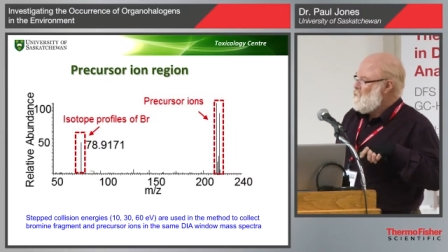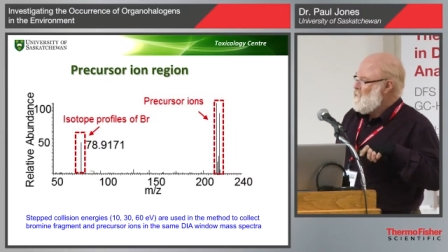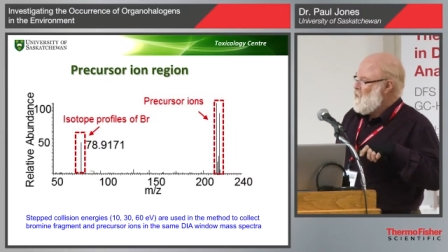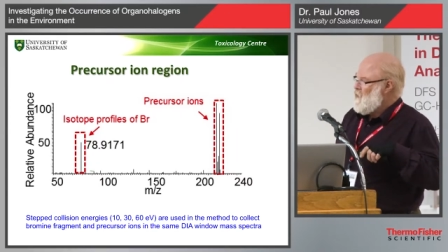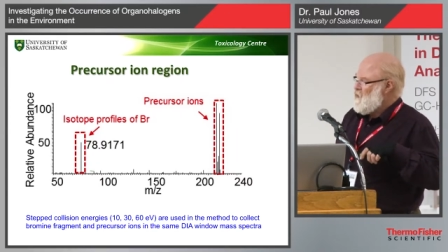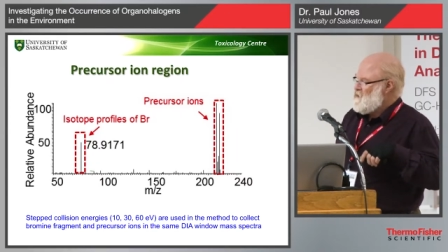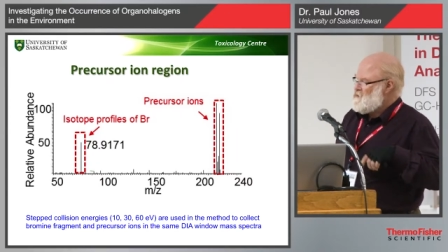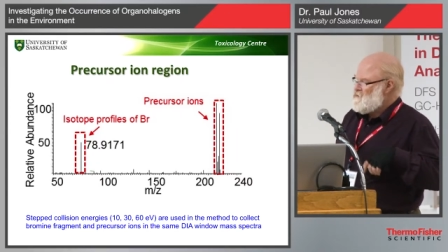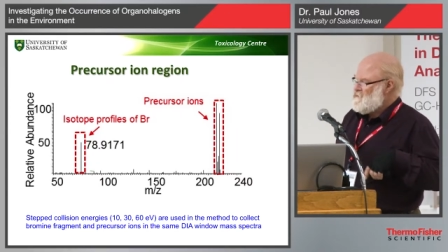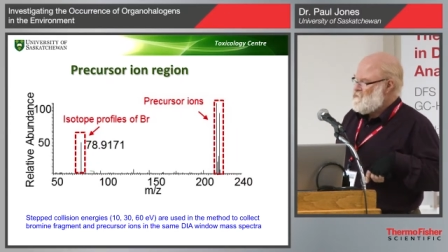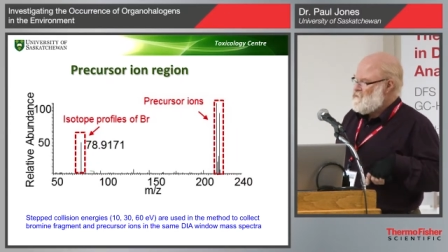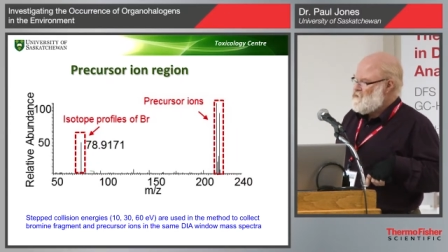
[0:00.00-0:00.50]

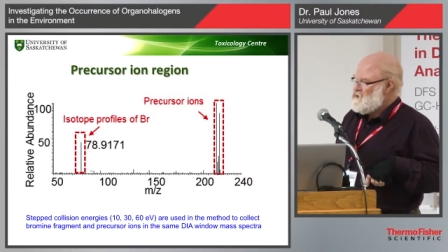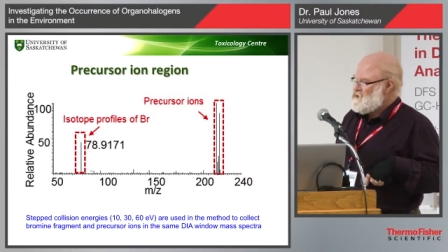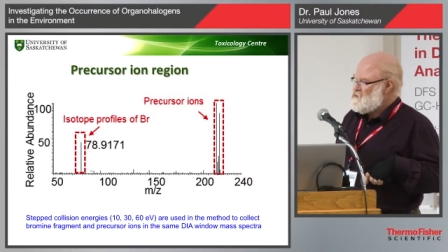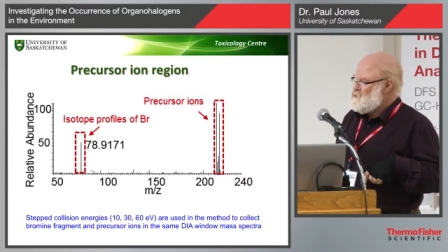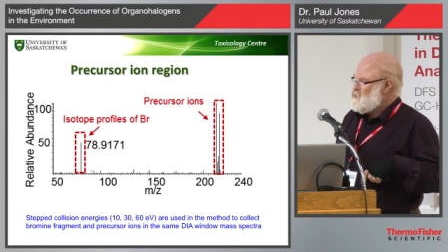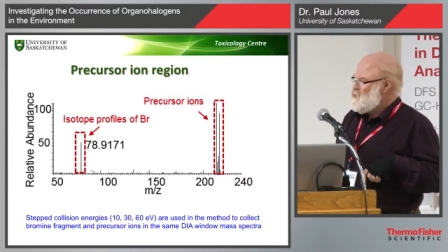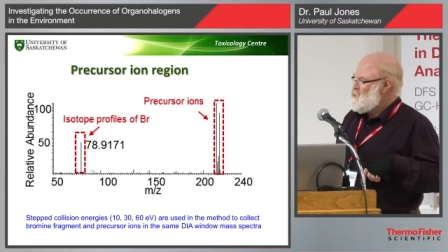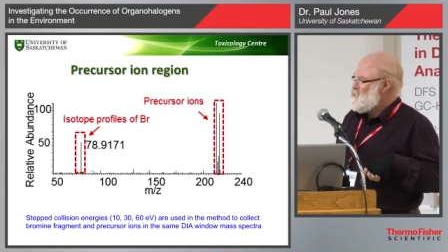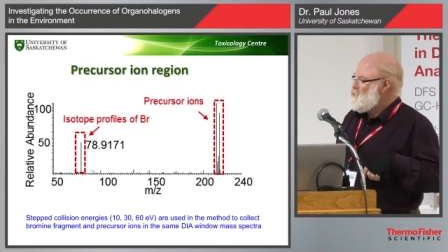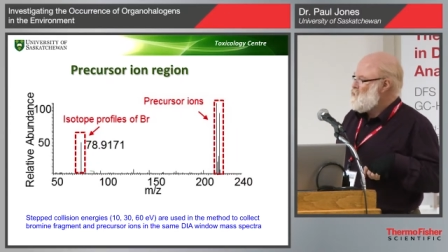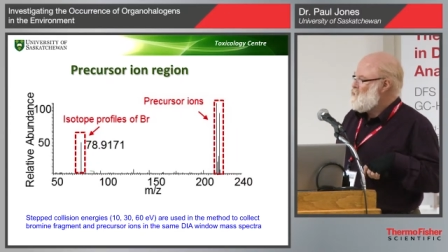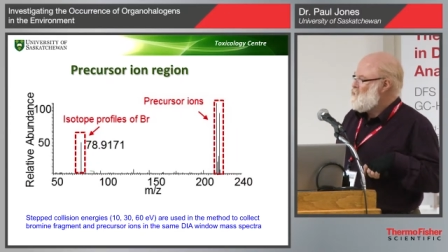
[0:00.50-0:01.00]
mass for this
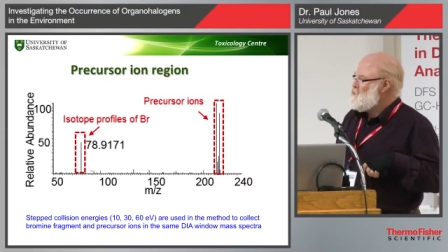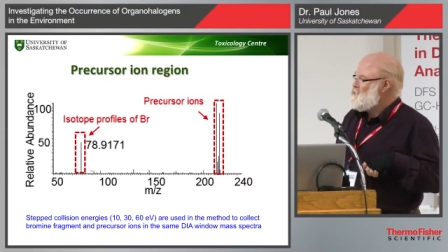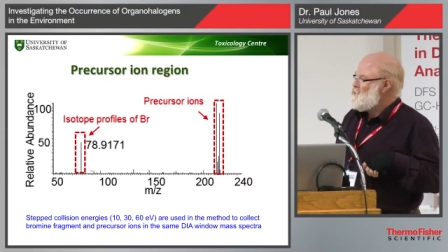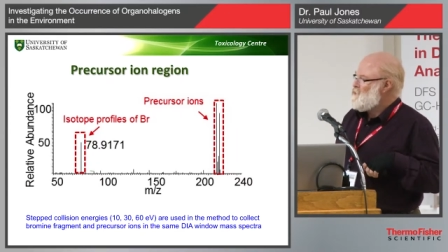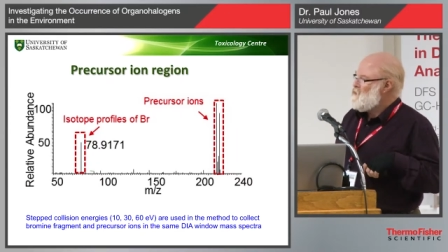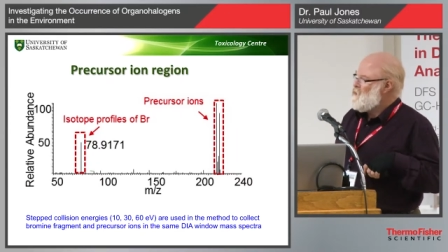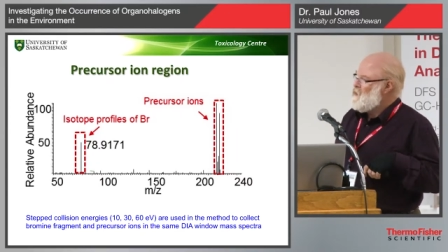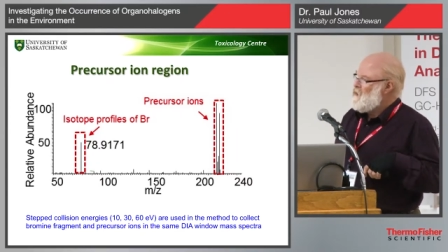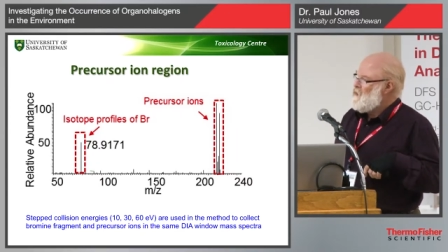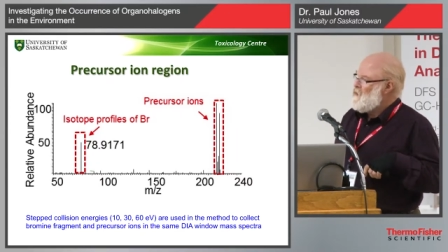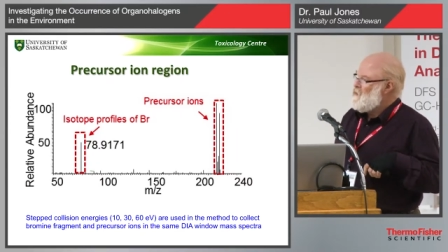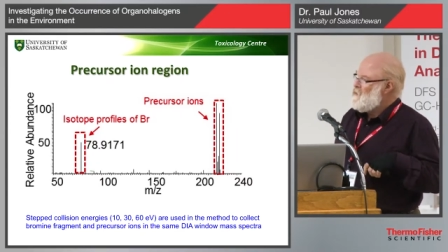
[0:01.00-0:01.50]

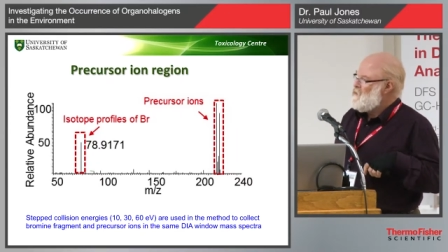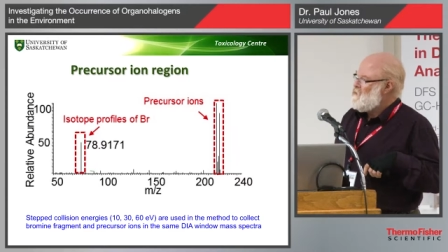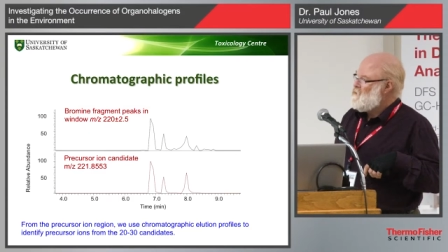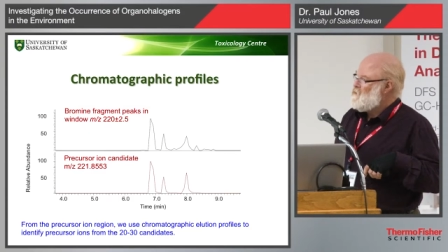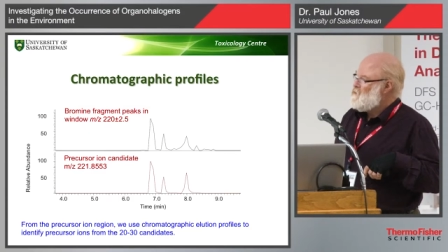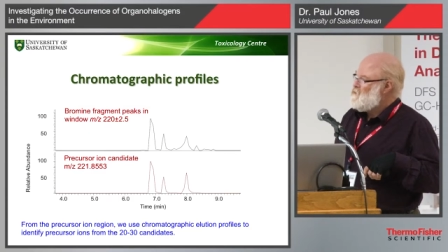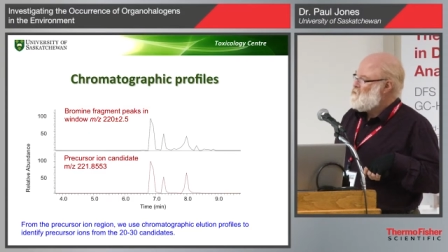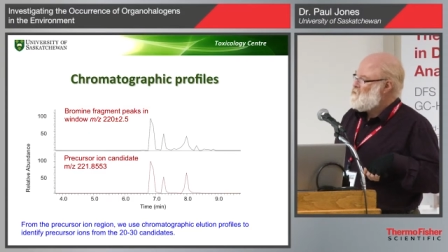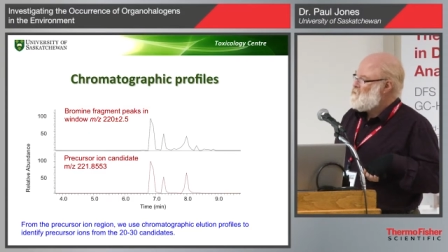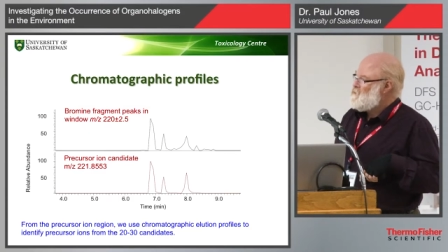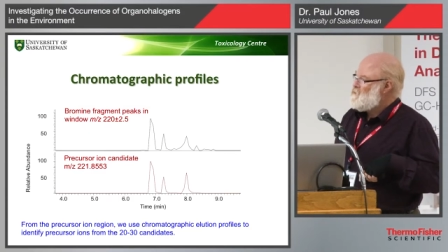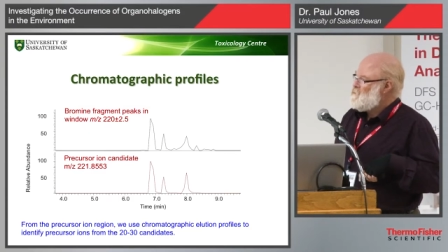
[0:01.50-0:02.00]
precursor ion
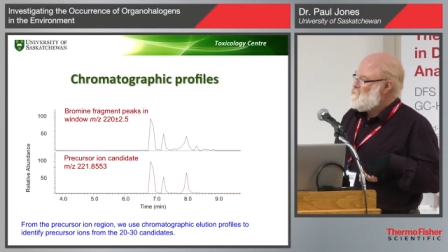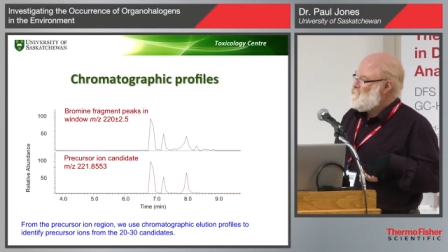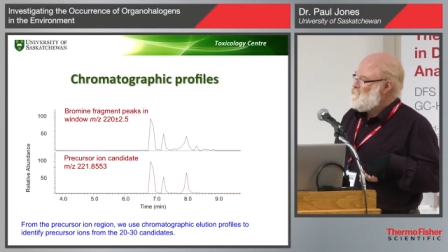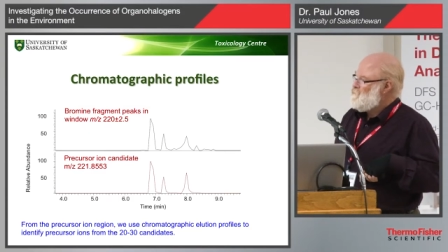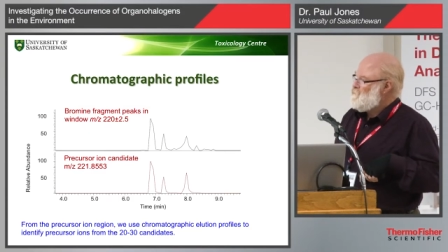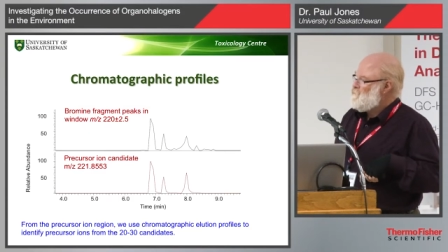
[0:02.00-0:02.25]
is.